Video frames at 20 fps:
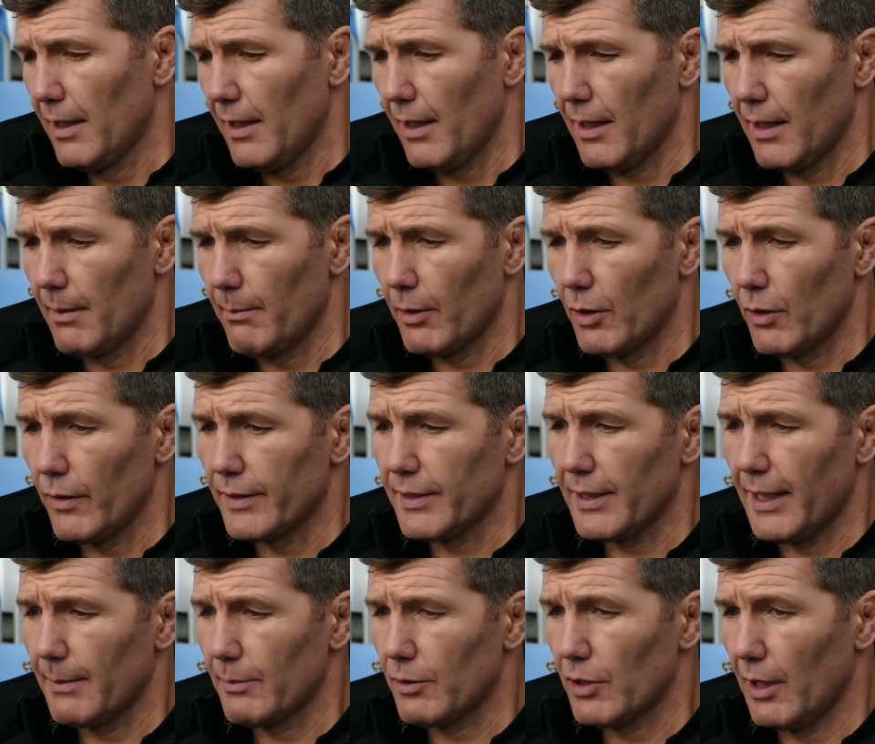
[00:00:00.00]
But at the
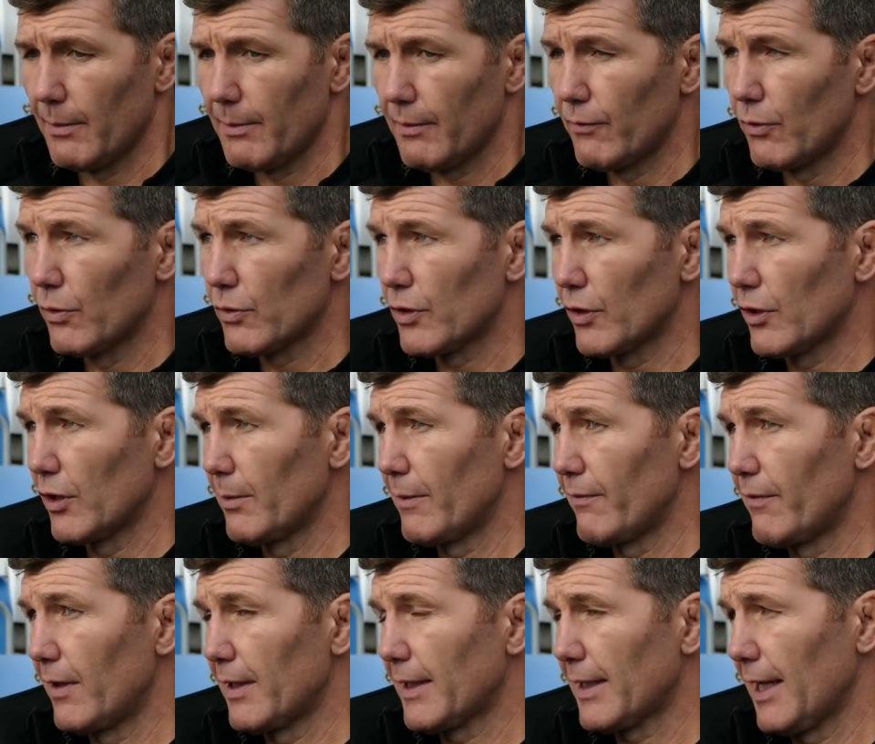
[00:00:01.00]
same time, you've also got to be
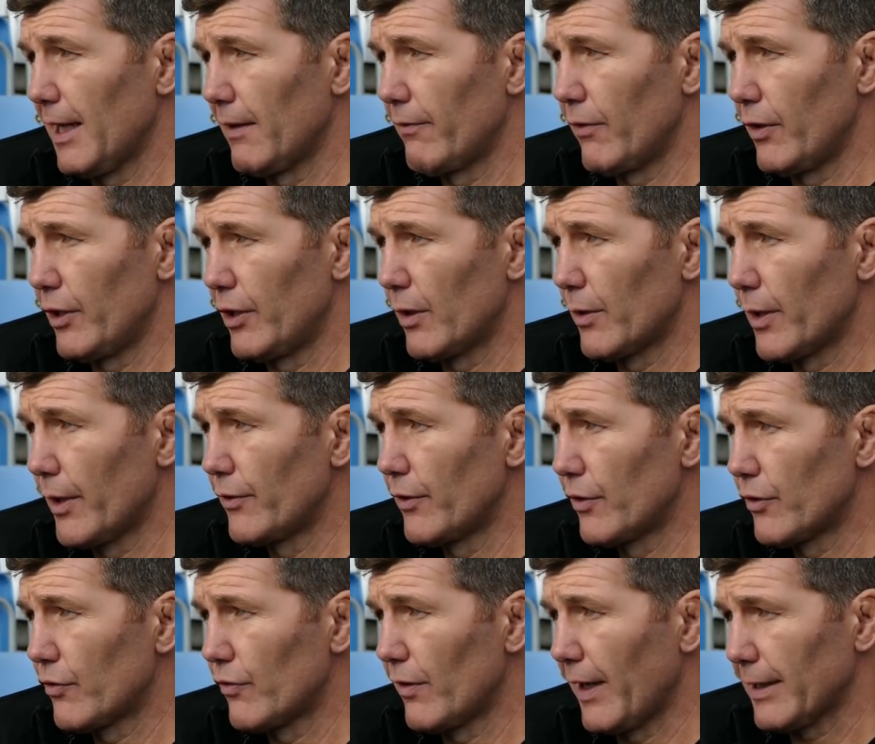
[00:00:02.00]
very careful. You don't
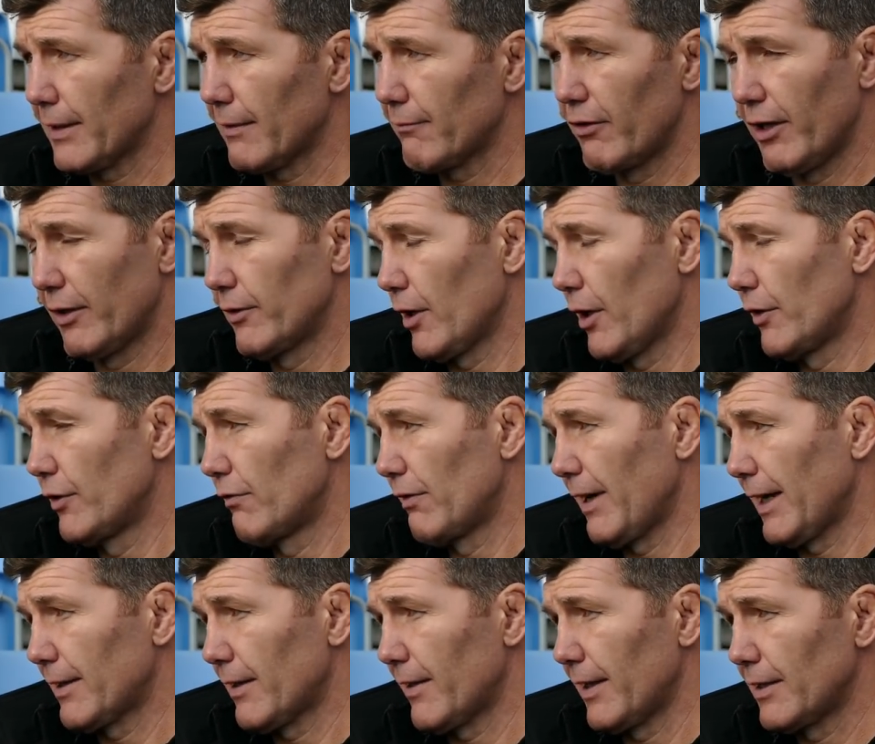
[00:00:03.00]

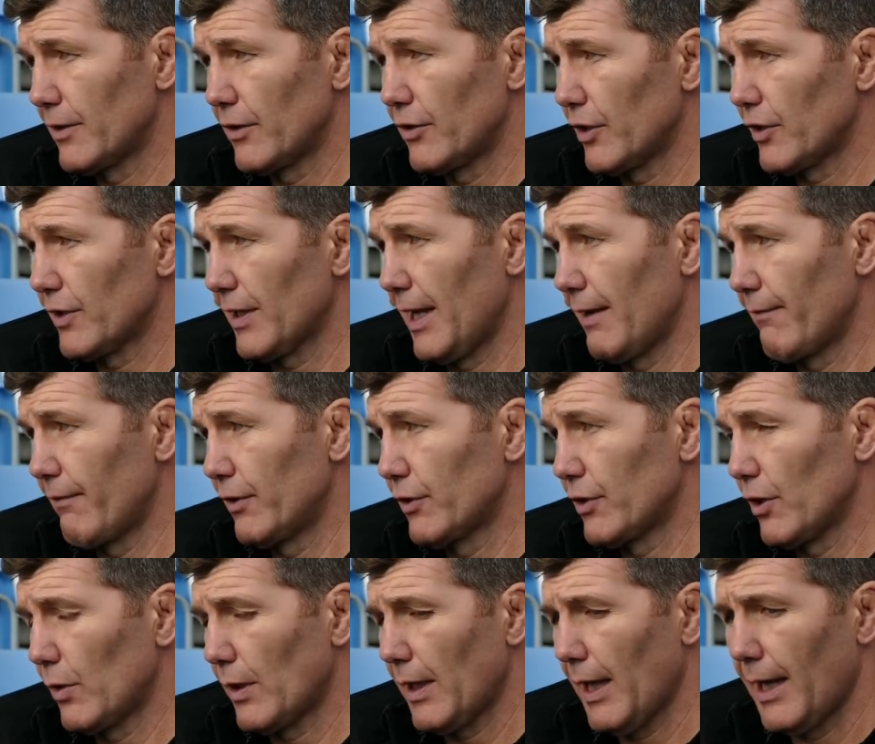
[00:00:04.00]
underreact to things and just say
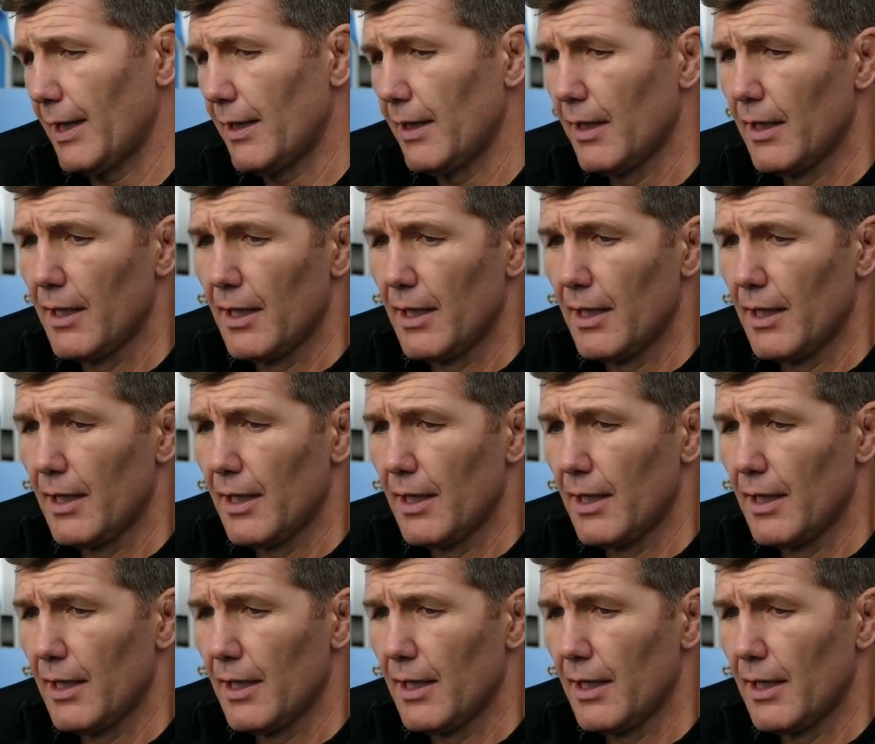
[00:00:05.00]
everything's okay.